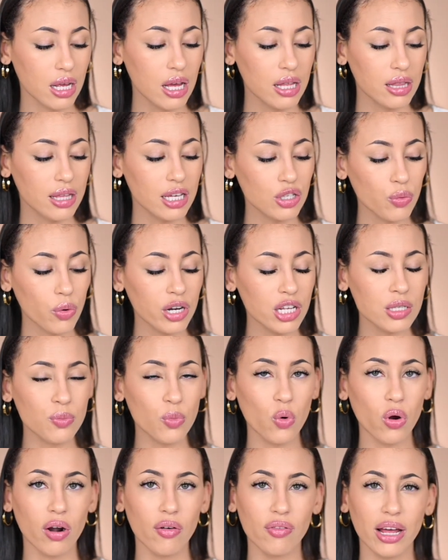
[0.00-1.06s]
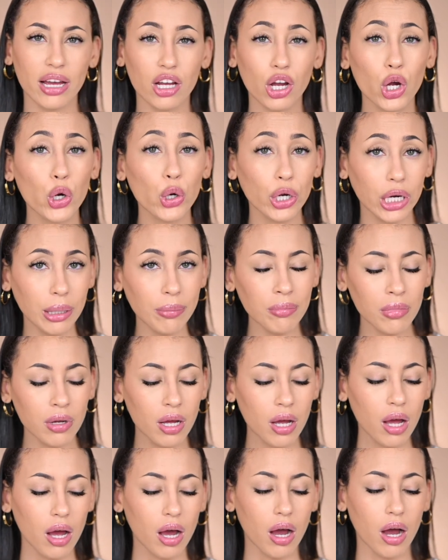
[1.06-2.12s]
This one is more of like a cream,
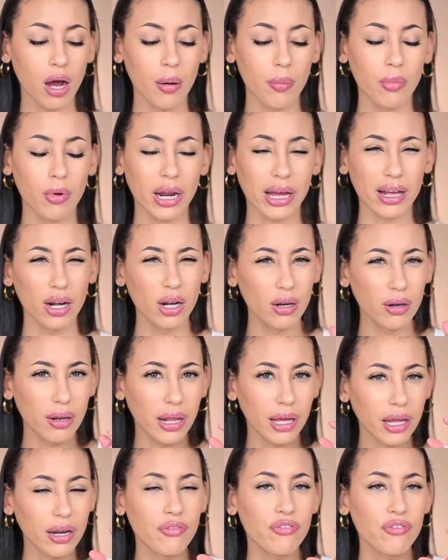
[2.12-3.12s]
like it